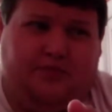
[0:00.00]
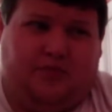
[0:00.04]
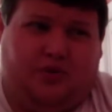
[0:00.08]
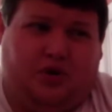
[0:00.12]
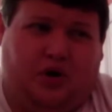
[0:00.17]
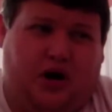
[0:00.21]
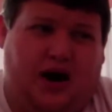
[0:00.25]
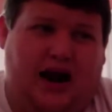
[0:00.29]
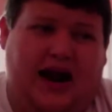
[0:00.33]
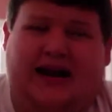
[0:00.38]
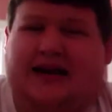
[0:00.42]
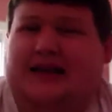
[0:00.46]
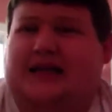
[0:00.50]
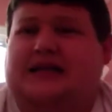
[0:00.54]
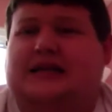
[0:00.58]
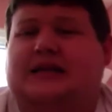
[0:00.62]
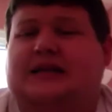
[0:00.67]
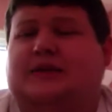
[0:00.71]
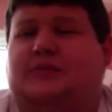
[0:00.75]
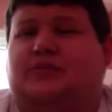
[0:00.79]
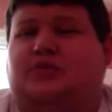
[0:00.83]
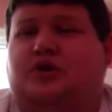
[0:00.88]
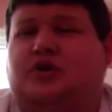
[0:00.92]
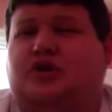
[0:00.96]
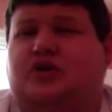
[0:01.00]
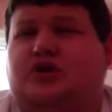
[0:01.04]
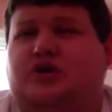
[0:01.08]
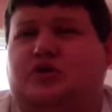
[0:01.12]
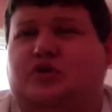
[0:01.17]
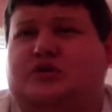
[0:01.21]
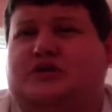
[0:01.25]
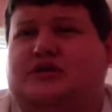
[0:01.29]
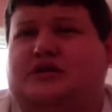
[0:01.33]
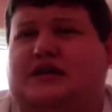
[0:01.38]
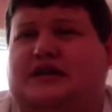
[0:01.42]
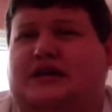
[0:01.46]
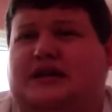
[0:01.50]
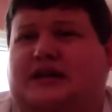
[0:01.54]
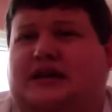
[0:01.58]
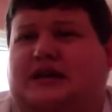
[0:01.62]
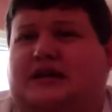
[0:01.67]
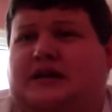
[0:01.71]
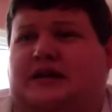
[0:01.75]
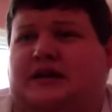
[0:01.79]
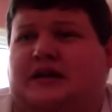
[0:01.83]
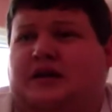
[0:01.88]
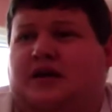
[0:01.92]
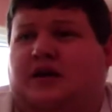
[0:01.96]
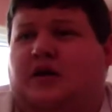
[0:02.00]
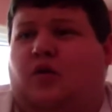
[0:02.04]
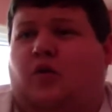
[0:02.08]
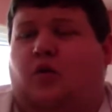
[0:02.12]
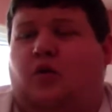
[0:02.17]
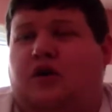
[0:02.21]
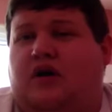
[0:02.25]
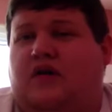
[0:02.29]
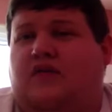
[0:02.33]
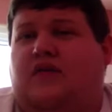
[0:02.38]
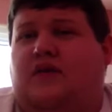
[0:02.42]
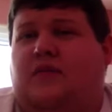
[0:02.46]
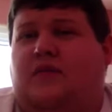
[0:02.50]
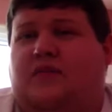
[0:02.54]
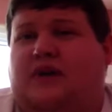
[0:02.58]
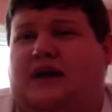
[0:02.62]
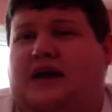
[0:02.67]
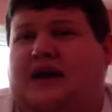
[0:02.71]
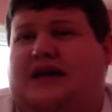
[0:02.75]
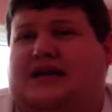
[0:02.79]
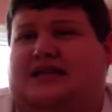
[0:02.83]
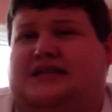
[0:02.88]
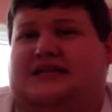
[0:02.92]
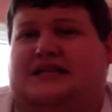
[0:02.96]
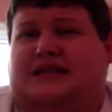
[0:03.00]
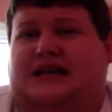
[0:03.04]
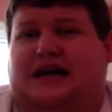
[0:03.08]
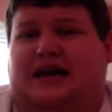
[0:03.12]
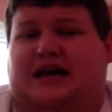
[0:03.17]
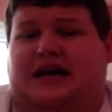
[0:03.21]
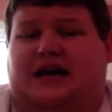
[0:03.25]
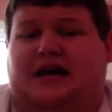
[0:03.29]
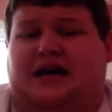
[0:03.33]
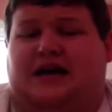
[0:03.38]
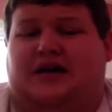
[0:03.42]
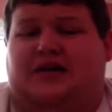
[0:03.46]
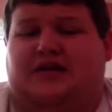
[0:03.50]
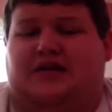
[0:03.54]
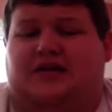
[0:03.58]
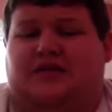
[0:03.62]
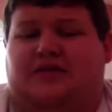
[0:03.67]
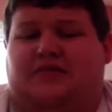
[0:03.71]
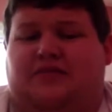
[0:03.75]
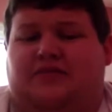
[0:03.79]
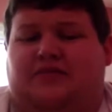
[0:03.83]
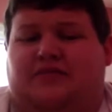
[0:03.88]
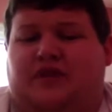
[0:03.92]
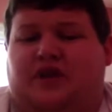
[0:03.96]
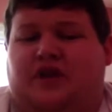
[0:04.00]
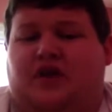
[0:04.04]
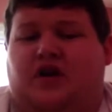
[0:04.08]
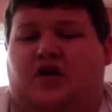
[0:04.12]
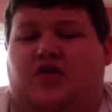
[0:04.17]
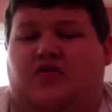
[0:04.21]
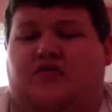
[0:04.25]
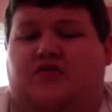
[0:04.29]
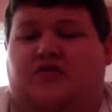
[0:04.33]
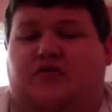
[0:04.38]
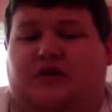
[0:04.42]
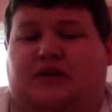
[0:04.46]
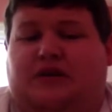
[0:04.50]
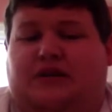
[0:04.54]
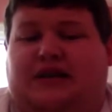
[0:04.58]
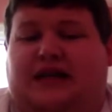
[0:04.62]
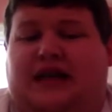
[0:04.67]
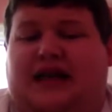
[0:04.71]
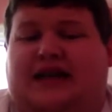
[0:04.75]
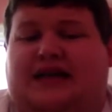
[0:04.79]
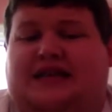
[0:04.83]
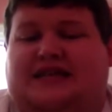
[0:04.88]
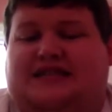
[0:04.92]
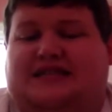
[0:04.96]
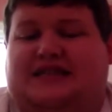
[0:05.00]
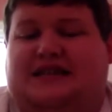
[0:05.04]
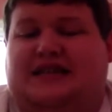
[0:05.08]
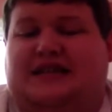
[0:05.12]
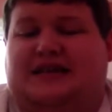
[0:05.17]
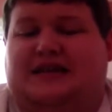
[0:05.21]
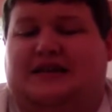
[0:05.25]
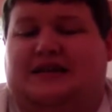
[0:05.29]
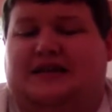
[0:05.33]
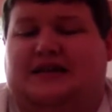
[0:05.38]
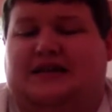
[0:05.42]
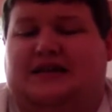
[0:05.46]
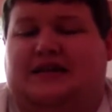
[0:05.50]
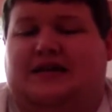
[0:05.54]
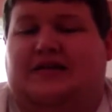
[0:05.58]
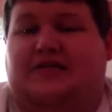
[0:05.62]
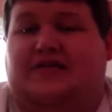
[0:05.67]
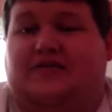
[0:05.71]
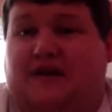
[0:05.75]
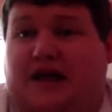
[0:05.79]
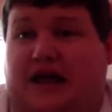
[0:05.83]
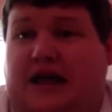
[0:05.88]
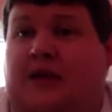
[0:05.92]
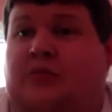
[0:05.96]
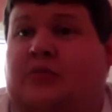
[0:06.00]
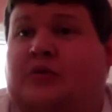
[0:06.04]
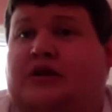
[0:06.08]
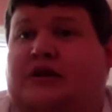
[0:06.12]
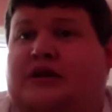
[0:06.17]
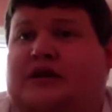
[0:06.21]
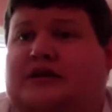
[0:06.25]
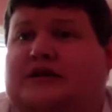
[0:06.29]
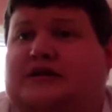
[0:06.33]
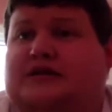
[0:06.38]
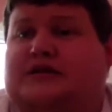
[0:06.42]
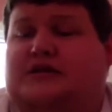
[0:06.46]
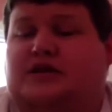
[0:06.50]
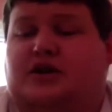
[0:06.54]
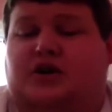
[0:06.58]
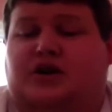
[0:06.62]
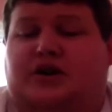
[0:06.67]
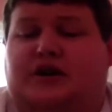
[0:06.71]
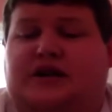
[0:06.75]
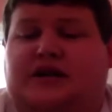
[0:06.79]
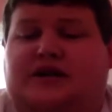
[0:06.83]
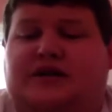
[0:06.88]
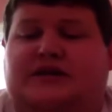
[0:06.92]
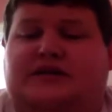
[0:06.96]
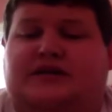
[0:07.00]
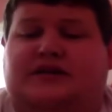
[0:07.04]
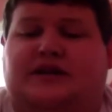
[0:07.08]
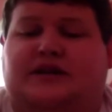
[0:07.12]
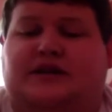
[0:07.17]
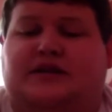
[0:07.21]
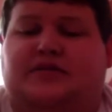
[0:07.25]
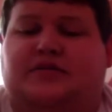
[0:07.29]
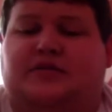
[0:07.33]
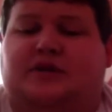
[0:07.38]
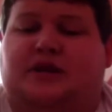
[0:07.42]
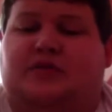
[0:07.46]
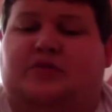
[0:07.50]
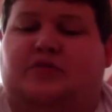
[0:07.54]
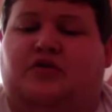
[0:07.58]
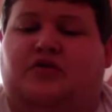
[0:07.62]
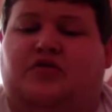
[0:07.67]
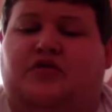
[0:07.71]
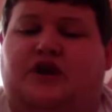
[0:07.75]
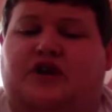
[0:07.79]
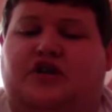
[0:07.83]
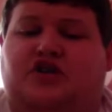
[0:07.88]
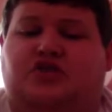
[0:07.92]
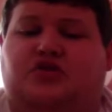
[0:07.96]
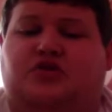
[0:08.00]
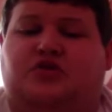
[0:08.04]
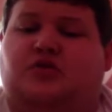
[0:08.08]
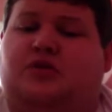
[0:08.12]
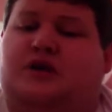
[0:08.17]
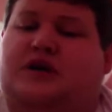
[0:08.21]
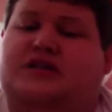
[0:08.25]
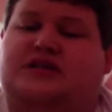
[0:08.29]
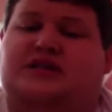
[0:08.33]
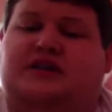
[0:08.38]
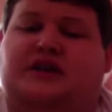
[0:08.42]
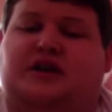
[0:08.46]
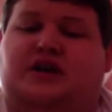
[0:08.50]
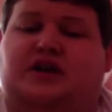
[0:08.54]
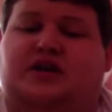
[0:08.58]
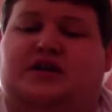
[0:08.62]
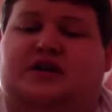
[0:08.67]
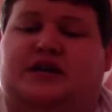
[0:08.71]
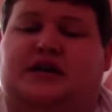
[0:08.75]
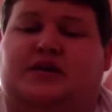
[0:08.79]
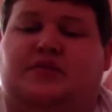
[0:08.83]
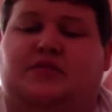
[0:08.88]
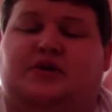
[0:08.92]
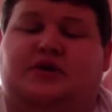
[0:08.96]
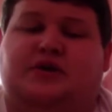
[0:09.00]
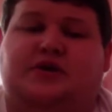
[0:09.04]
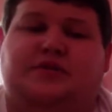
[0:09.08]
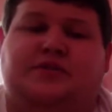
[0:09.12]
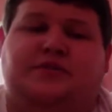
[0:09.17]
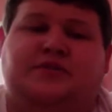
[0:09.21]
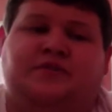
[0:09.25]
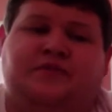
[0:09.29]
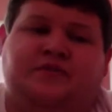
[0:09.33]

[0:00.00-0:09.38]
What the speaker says: practically producing one of the biggest, you know, legacy families there is in professional wrestling entertainment.